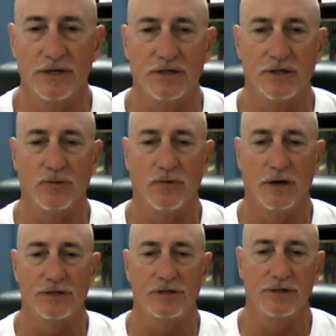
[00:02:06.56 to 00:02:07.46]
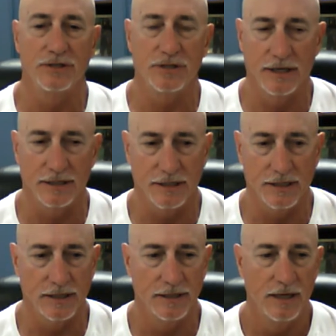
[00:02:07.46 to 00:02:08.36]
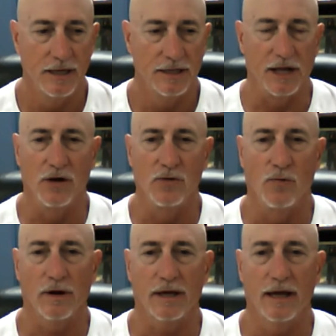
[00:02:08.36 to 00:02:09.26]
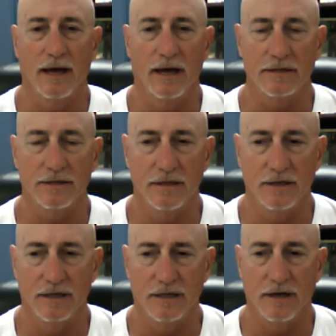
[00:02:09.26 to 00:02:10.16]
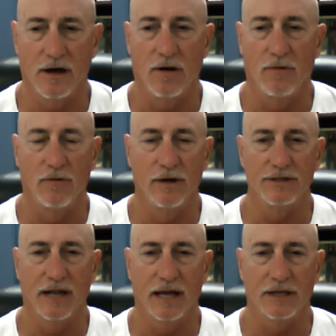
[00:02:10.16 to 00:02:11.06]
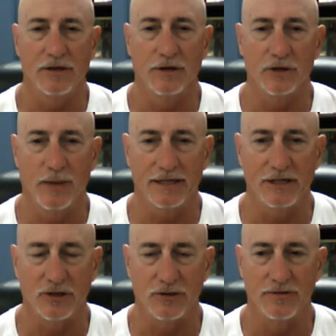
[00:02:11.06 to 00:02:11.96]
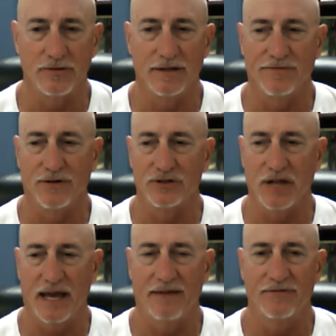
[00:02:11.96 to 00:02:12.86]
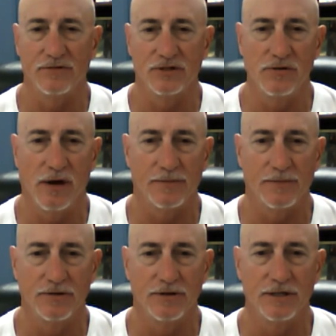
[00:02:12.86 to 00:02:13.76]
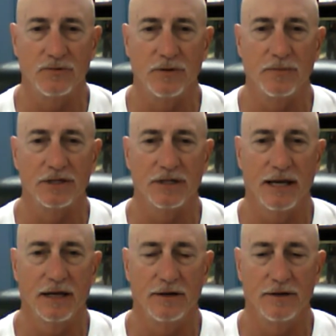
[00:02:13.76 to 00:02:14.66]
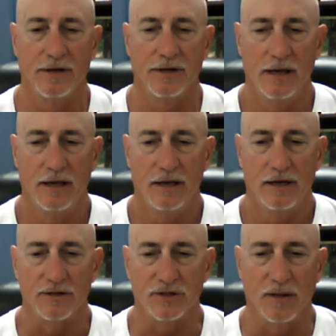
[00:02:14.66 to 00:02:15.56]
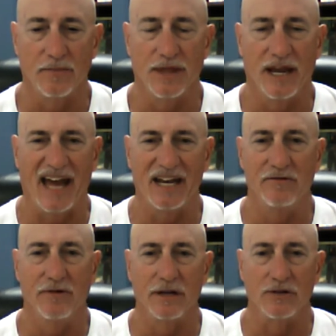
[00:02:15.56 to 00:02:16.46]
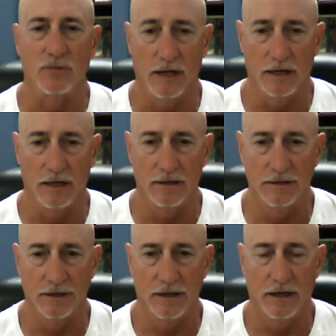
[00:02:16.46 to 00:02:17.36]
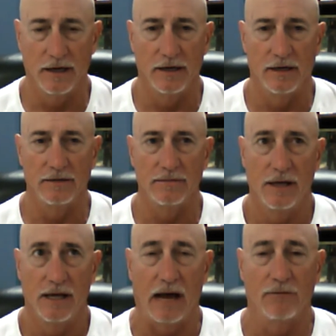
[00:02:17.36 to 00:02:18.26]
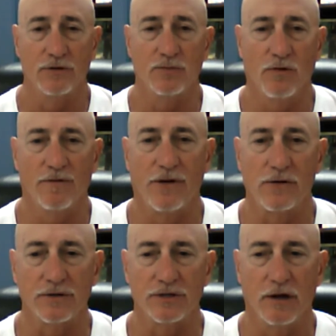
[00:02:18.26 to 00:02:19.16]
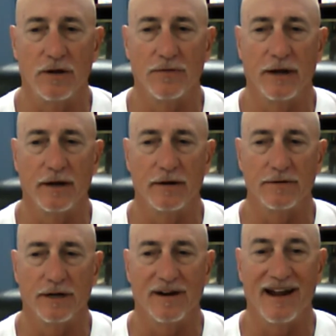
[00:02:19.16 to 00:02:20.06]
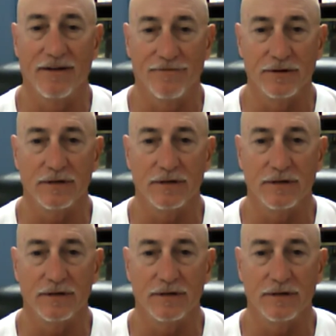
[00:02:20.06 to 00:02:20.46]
situations that don't work out always like you expect it to. In the first half, those 2 opportunities we missed out on was something that I didn't really dwell on. I was more focused on their effort